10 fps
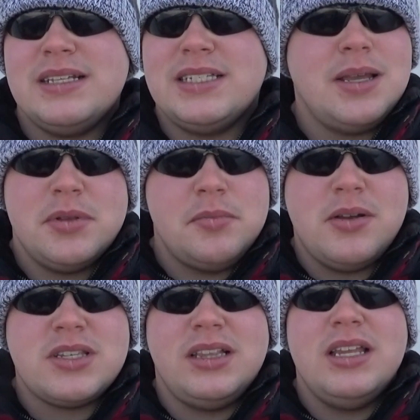some of the
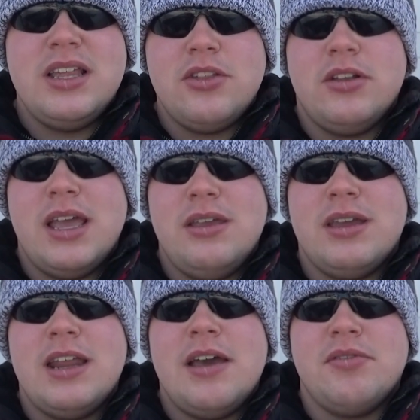most lethal that you
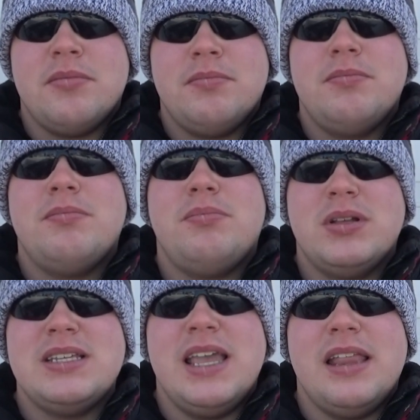could ever
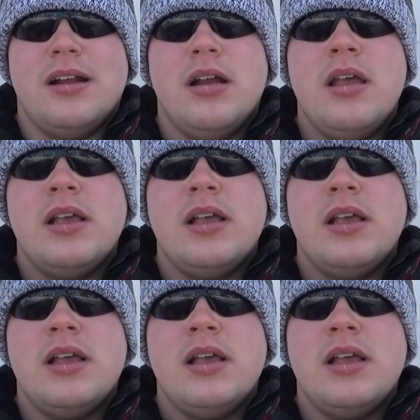put together.